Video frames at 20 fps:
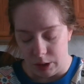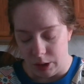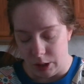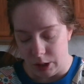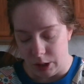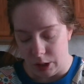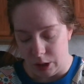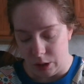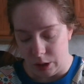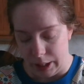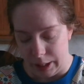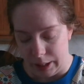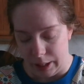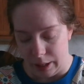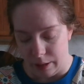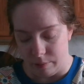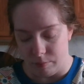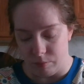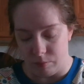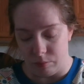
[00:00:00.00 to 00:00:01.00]
you know, like,
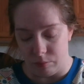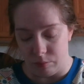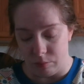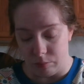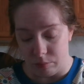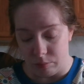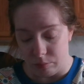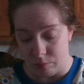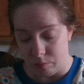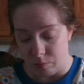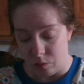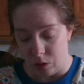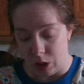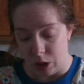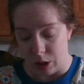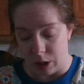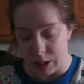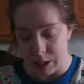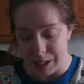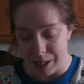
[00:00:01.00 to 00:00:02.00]
you
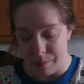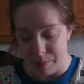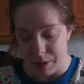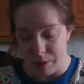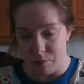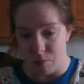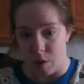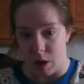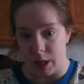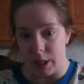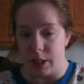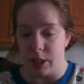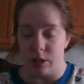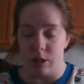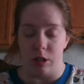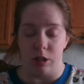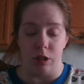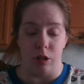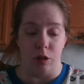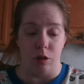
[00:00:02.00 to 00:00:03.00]
know, 'cause I've been wanting
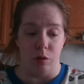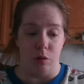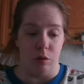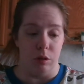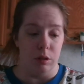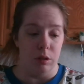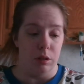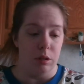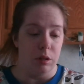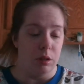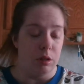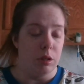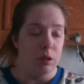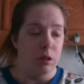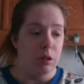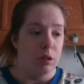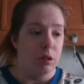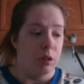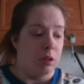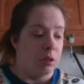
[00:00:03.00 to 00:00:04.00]
to do,
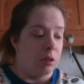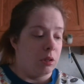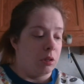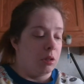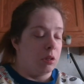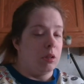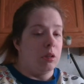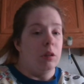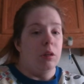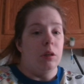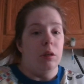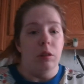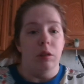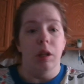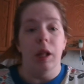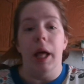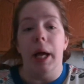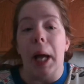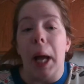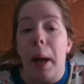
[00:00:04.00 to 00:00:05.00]

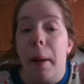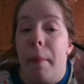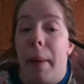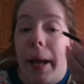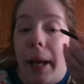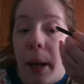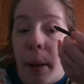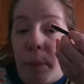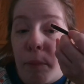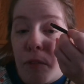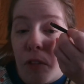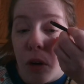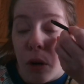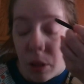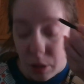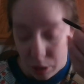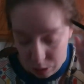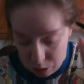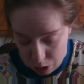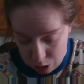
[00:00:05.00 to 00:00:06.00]
like, makeup for
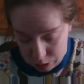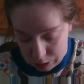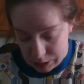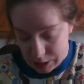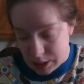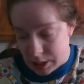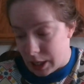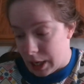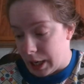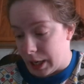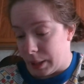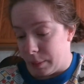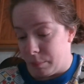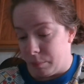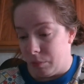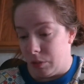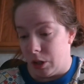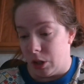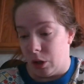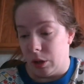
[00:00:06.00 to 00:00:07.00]
the longest
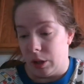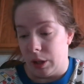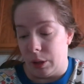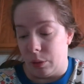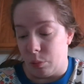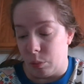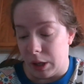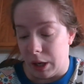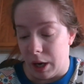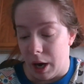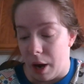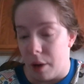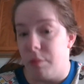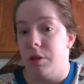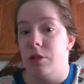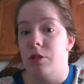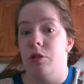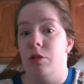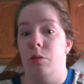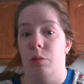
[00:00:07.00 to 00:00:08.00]
time, you know, like, where I
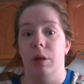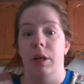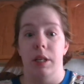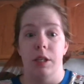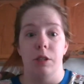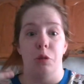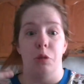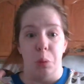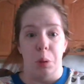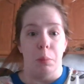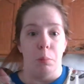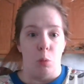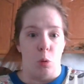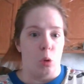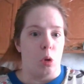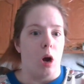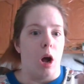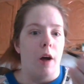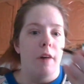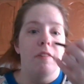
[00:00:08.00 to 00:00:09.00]
would do it
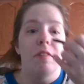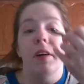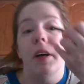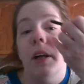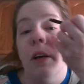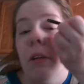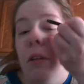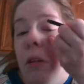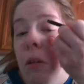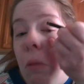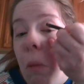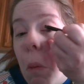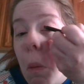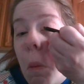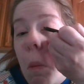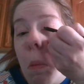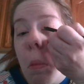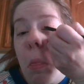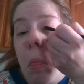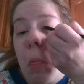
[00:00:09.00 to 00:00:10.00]
more often,
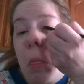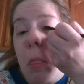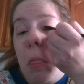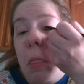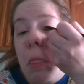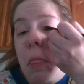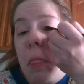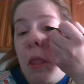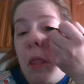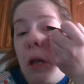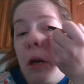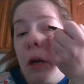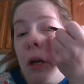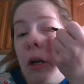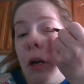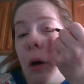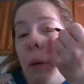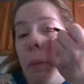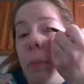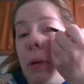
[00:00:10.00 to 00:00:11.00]
you
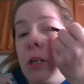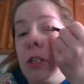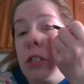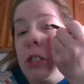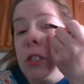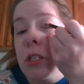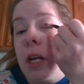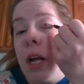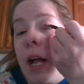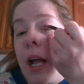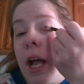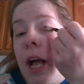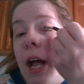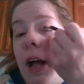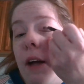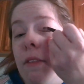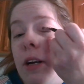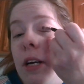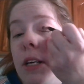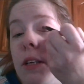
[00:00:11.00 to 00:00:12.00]
know, but just
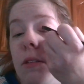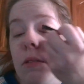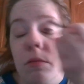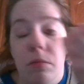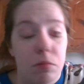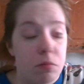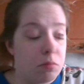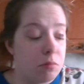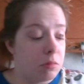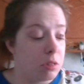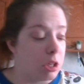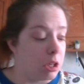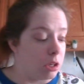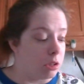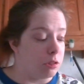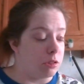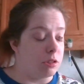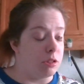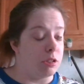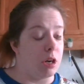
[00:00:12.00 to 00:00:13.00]
haven't, you
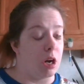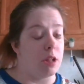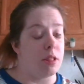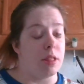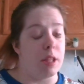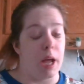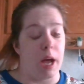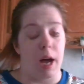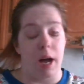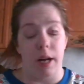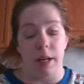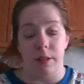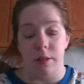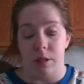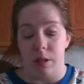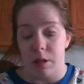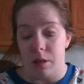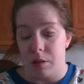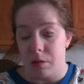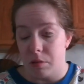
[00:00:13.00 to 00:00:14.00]
know, done
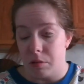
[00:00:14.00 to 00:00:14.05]
that,